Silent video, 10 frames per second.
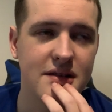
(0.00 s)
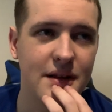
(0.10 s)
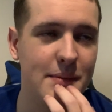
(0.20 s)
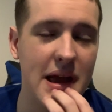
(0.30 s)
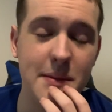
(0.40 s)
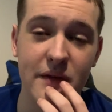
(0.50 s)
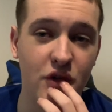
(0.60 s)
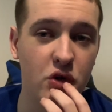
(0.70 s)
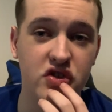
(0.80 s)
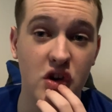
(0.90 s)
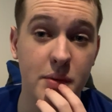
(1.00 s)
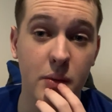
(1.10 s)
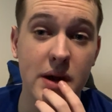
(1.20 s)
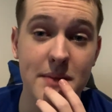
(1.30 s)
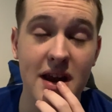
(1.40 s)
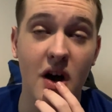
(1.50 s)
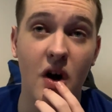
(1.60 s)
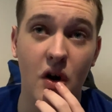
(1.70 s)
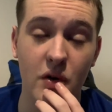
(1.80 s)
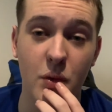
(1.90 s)
It may be 4-2, but we made a
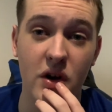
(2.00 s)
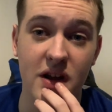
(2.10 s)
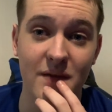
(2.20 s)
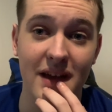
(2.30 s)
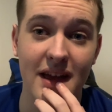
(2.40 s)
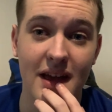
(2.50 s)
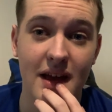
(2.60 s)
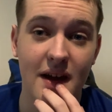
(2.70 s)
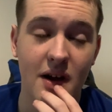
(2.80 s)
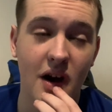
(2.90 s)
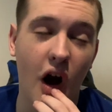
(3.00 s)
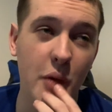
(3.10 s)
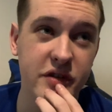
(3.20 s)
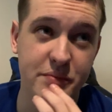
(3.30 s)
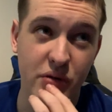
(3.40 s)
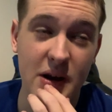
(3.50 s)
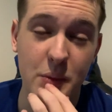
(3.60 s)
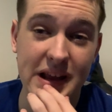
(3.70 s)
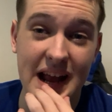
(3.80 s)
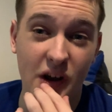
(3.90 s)
hard work of it. I'm just praying
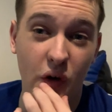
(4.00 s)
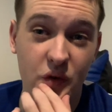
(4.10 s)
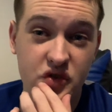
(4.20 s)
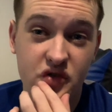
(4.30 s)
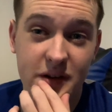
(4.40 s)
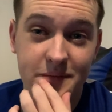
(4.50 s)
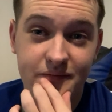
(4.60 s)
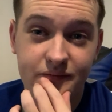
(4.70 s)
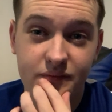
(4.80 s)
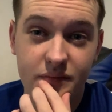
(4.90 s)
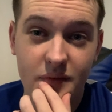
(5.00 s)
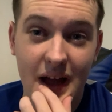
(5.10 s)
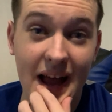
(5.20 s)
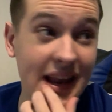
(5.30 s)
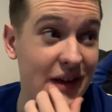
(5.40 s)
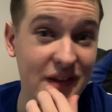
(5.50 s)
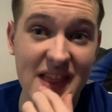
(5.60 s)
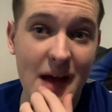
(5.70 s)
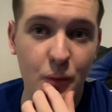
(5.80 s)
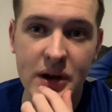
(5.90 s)
we get Coventry. And even
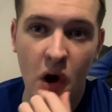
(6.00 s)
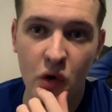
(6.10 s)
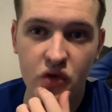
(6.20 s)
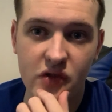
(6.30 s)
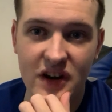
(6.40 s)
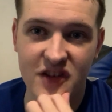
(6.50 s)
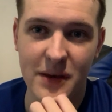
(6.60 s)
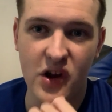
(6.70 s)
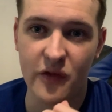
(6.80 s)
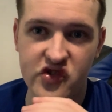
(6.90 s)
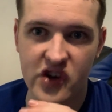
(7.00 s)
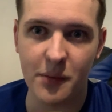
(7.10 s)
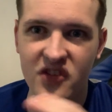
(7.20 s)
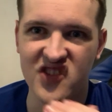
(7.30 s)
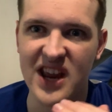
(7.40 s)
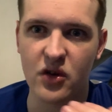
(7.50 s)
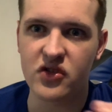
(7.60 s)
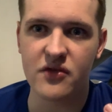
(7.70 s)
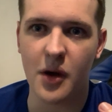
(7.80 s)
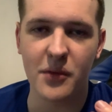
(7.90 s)
then, we can't underestimate Coventry. I'm not
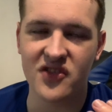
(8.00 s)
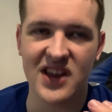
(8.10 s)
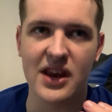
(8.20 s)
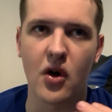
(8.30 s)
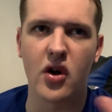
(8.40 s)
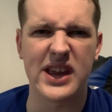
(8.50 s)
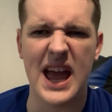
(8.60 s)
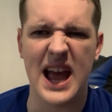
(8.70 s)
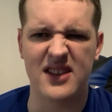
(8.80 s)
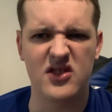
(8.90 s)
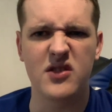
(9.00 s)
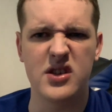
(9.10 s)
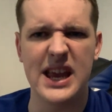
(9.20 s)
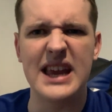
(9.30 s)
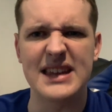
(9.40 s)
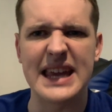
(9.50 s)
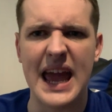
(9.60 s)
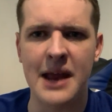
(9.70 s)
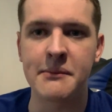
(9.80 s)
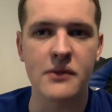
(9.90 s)
saying, oh yes, easy
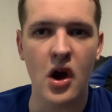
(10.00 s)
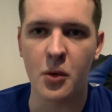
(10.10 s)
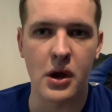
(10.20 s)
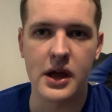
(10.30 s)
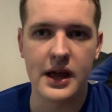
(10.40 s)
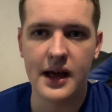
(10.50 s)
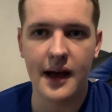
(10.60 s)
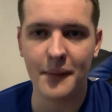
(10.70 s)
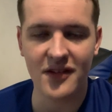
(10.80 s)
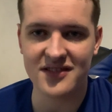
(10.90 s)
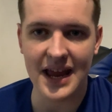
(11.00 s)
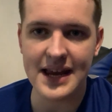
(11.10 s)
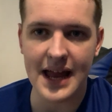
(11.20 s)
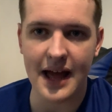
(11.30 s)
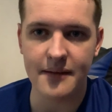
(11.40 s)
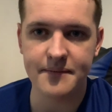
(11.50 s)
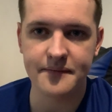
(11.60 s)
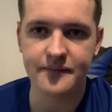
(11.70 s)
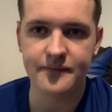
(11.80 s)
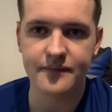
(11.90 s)
game. No, I'm not saying that.
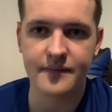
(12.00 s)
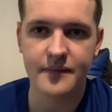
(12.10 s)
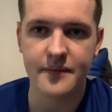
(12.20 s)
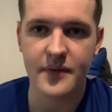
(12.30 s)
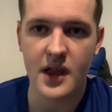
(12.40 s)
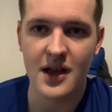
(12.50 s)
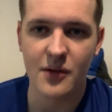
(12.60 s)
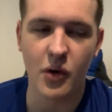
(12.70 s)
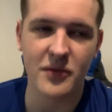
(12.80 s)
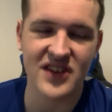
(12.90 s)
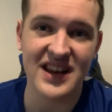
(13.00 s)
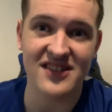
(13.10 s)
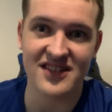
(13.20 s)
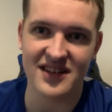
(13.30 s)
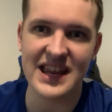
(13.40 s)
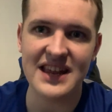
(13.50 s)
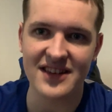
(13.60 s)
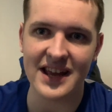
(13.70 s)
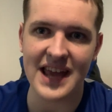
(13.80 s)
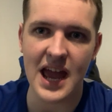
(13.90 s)
What I'm saying is it's an
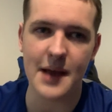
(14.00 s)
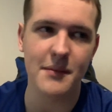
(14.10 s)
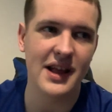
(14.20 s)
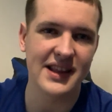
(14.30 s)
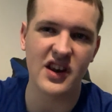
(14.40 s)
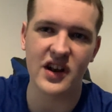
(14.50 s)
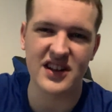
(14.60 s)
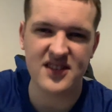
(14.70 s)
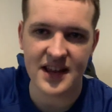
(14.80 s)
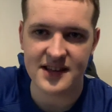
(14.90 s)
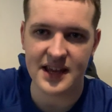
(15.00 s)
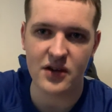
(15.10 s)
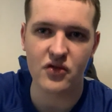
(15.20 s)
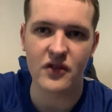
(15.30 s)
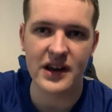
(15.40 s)
easier game than like a City or a